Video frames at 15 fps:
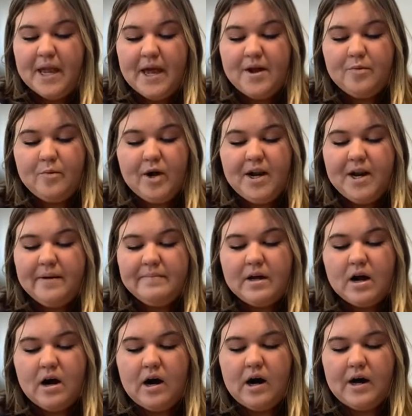And when I'm
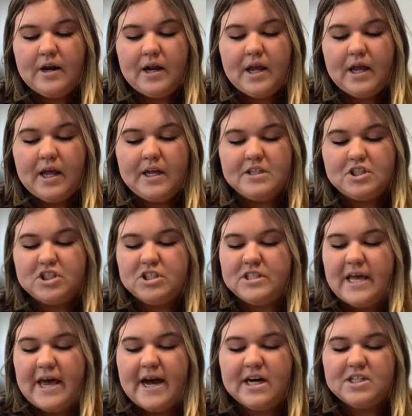gone and just
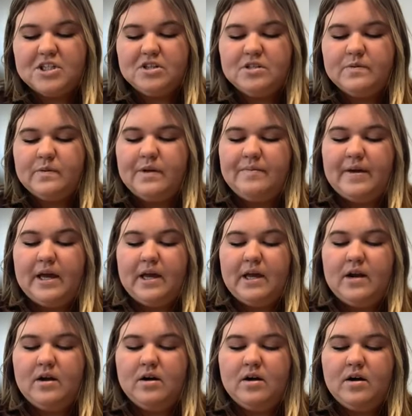ashes
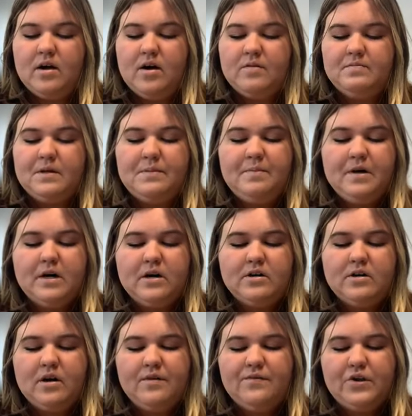remain, I'll be
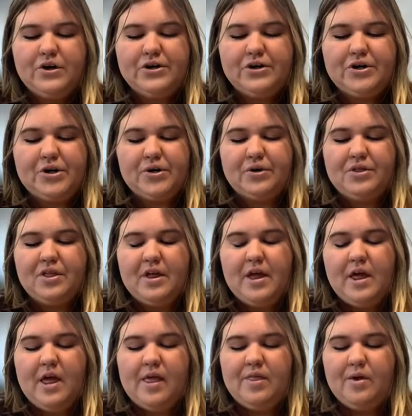part of the earth
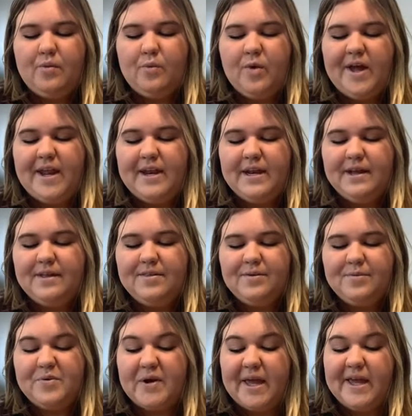and the wind and
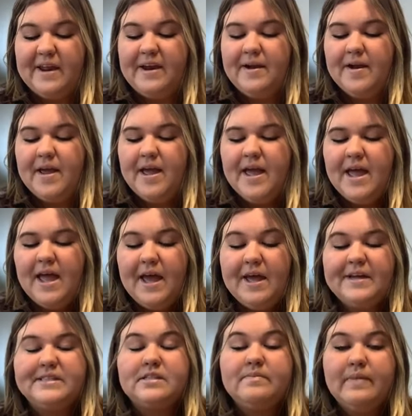the rain.
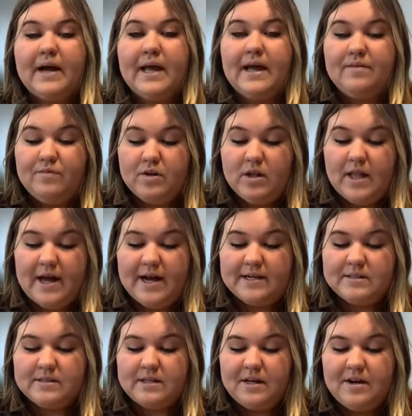It's my
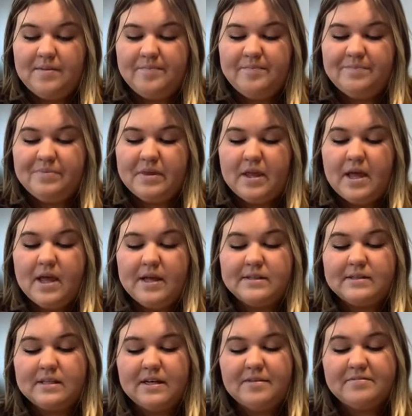everlasting.
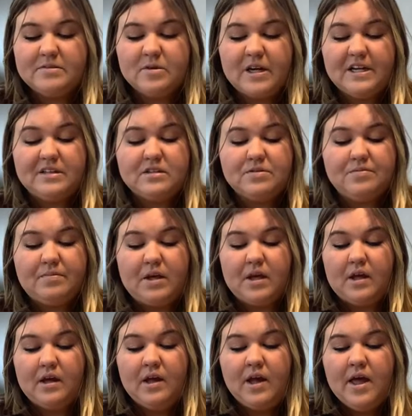It seems right to
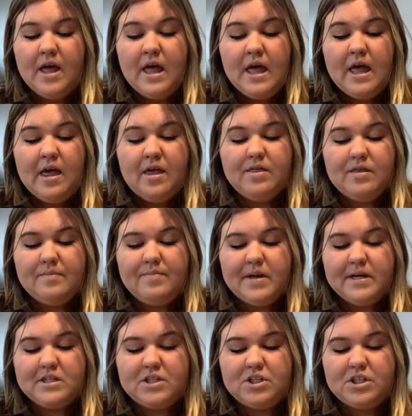me. In the
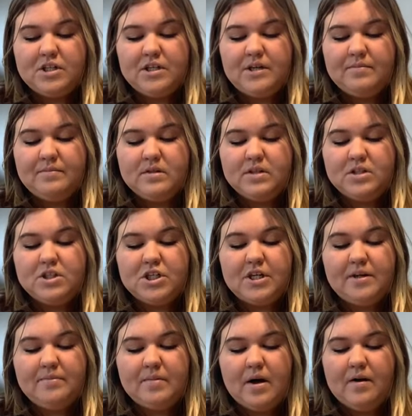big
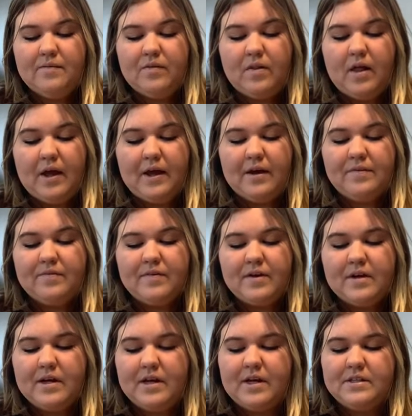scheme of life,
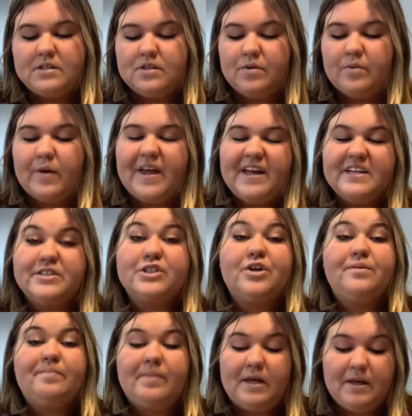it's the way it
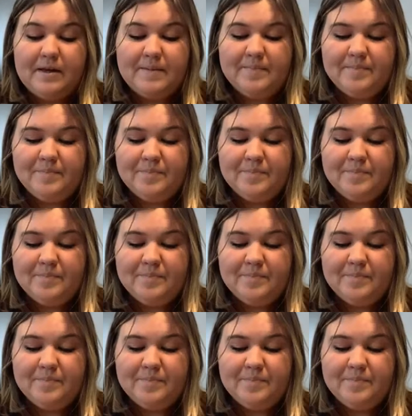should be.